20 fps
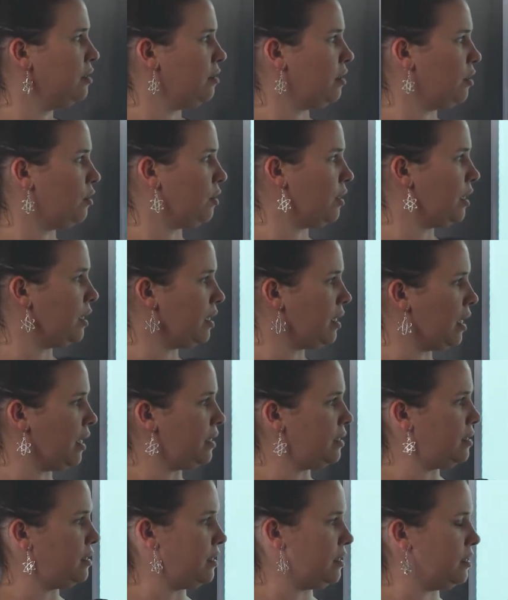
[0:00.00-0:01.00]
that are
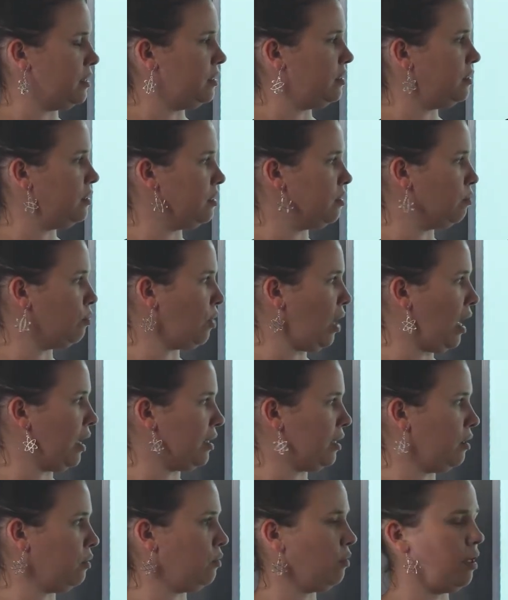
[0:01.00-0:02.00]
connected to the
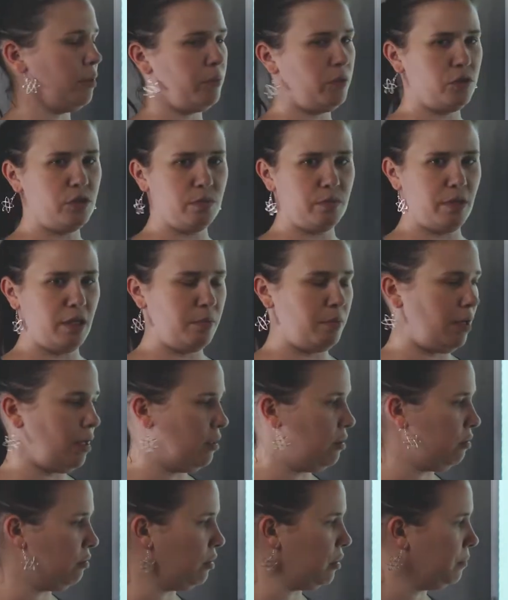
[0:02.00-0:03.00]
bracket where I multiplied by
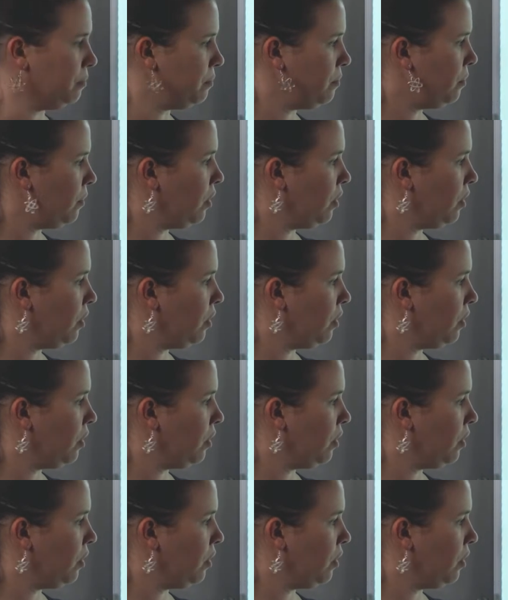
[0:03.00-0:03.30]
3.